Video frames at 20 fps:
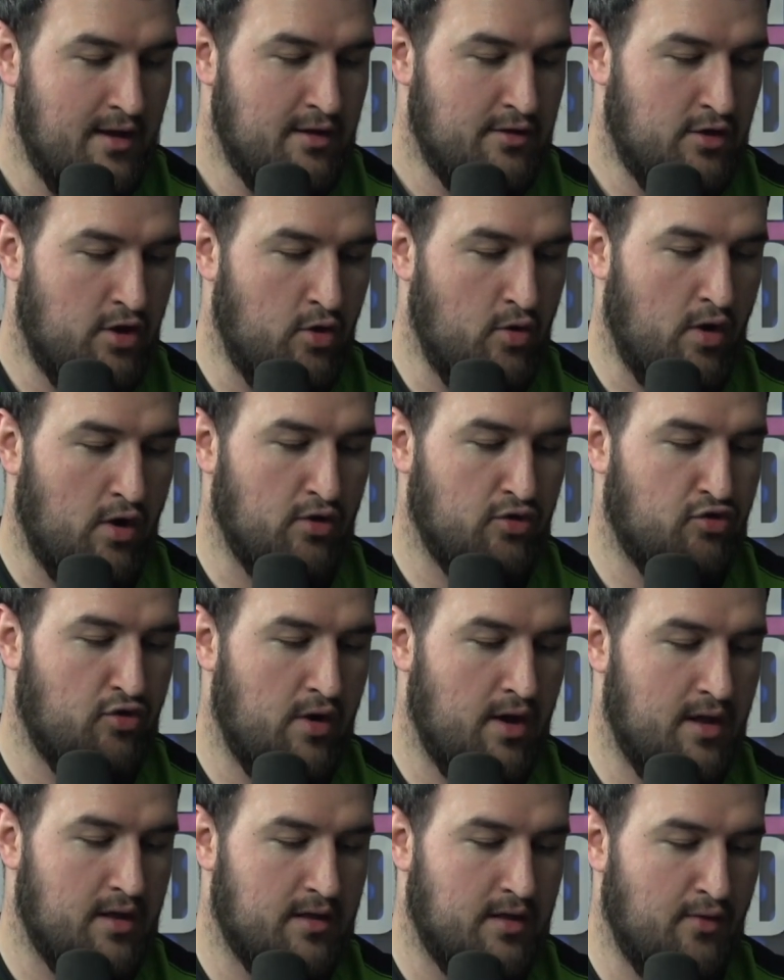2
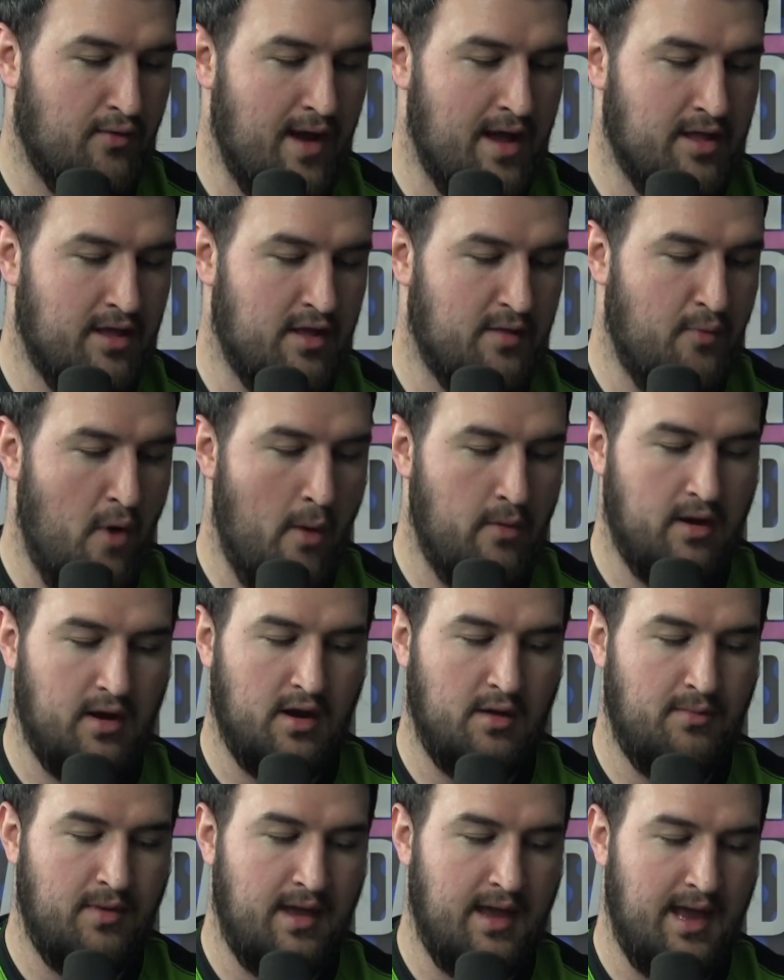ultras. The rest is probably
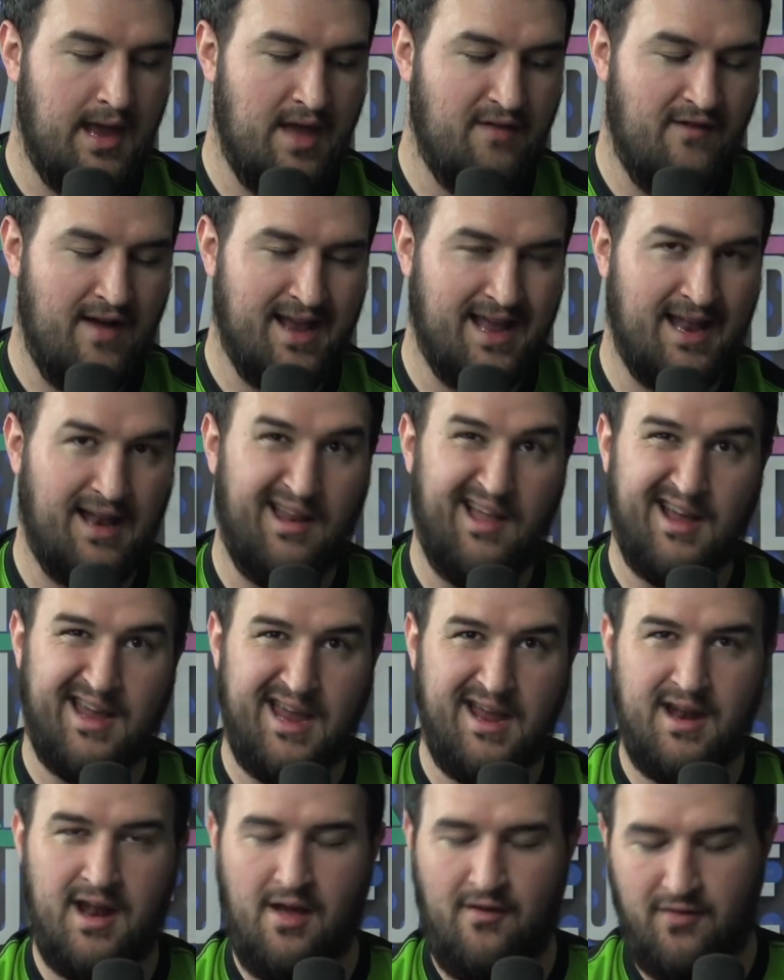going to be, if I get
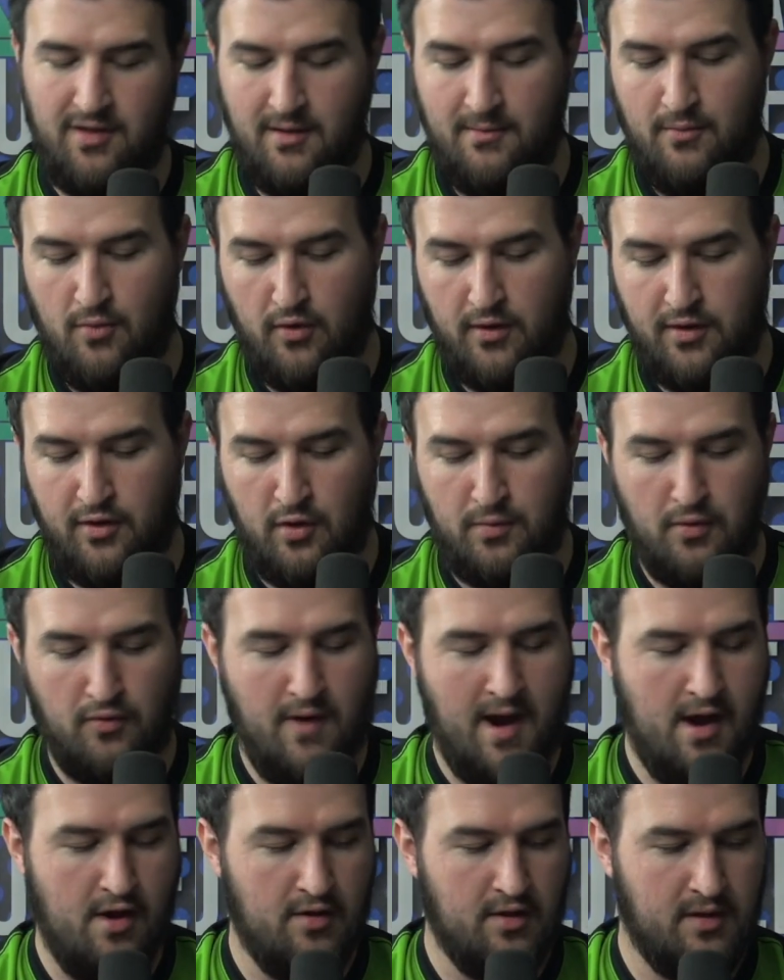lucky enough, some more super
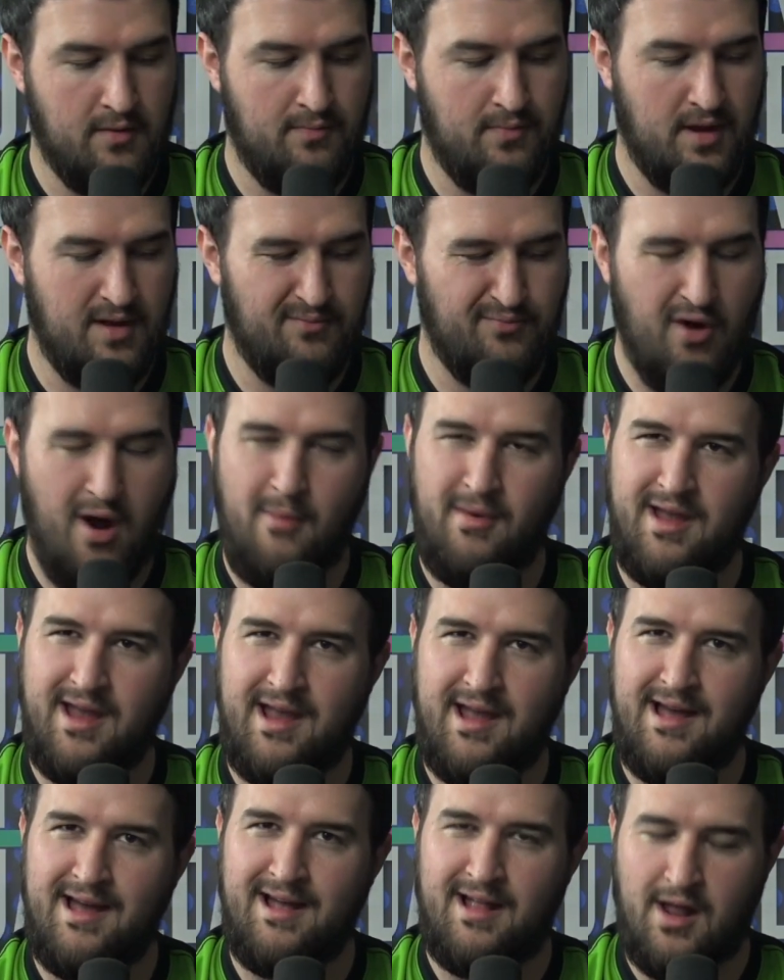rares, but
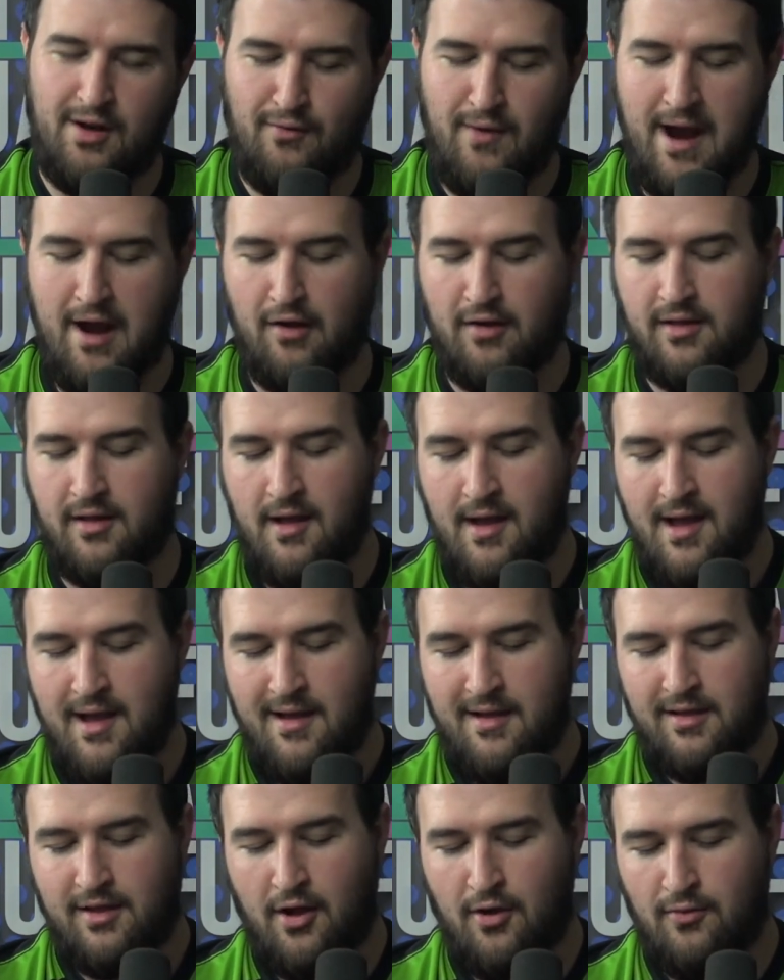probably a lot of rares.
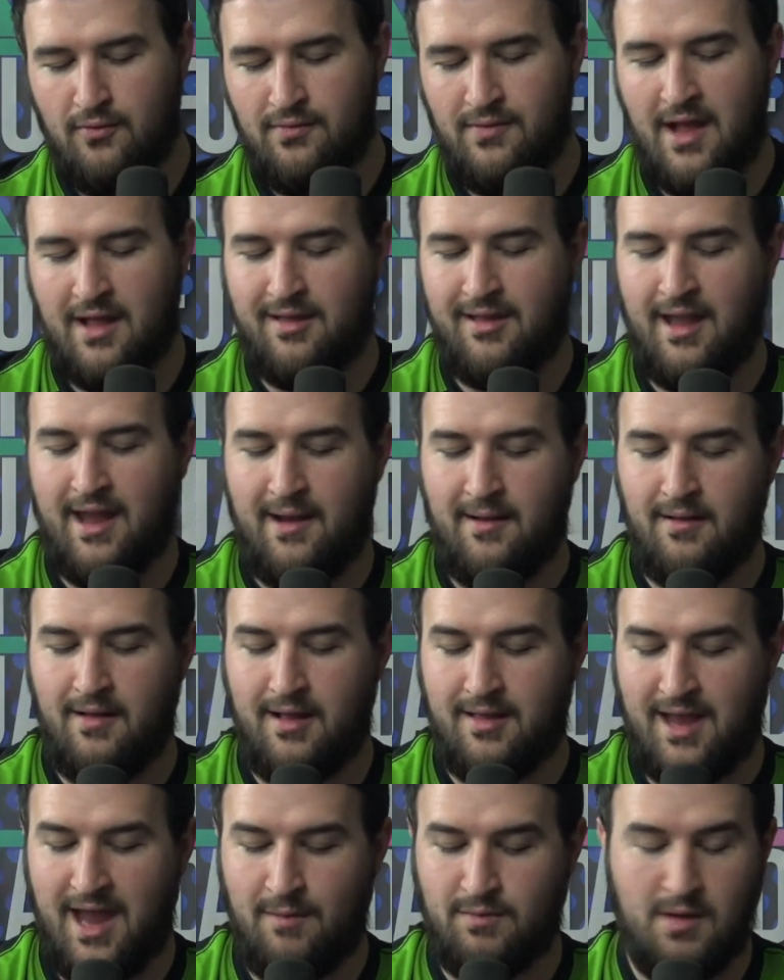So let's see.
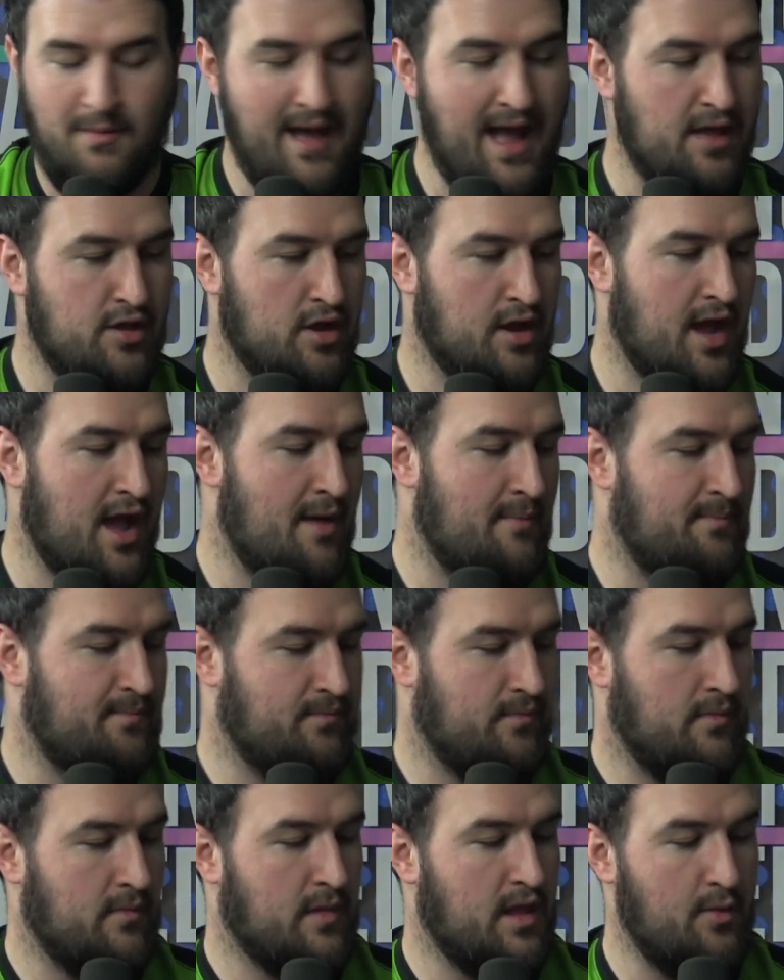Let's keep the magic up.
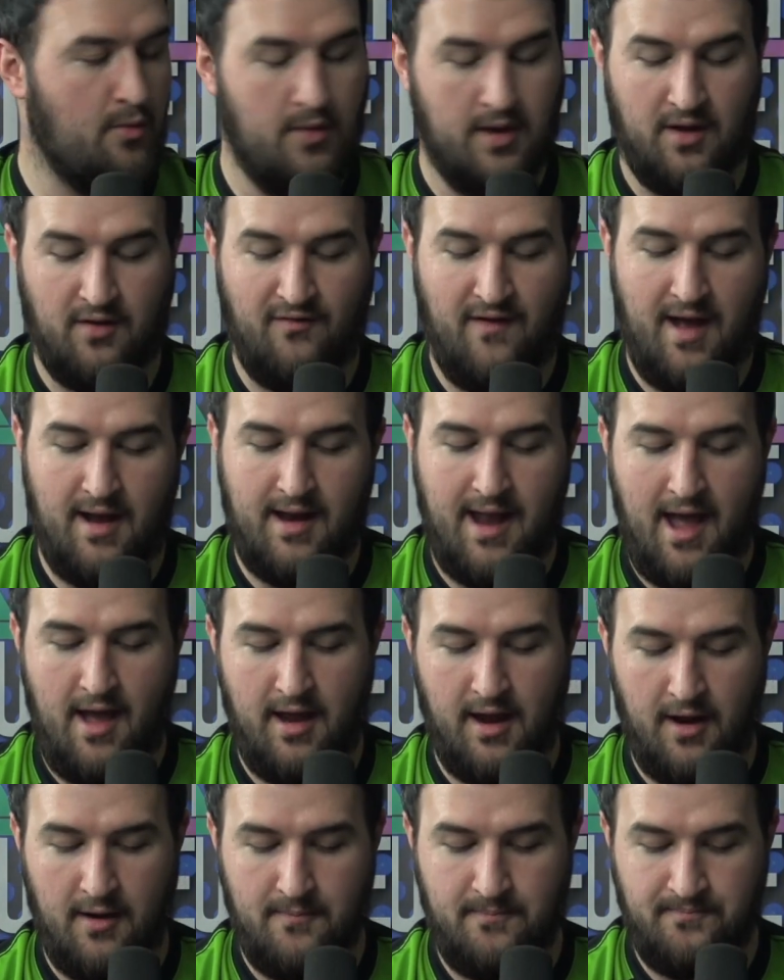See what we can find out
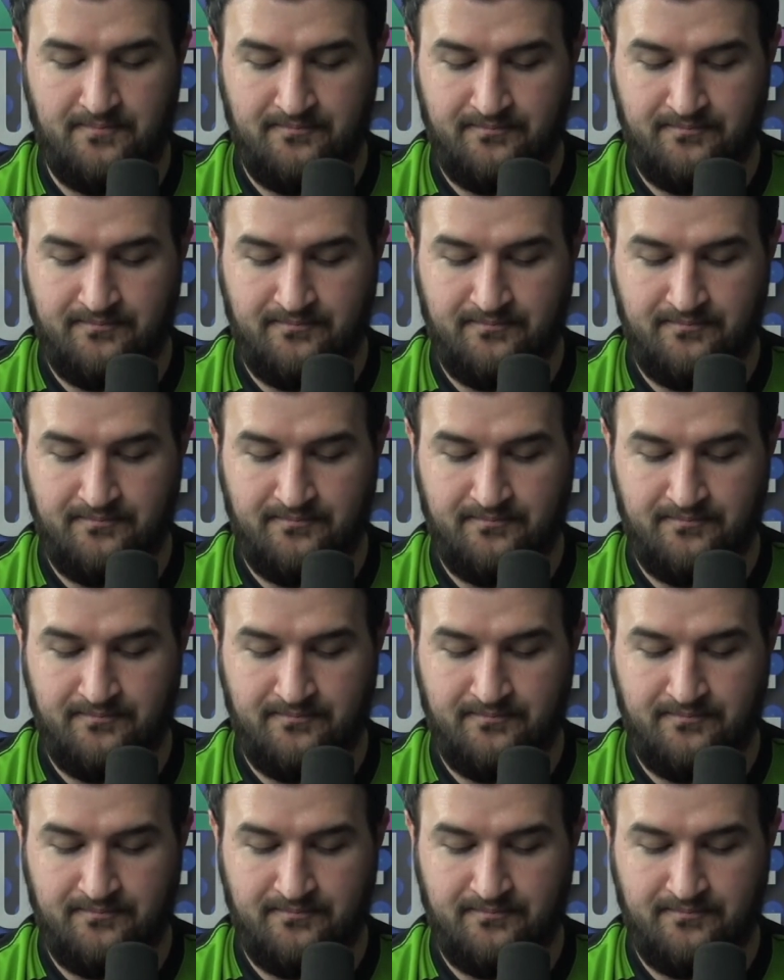here.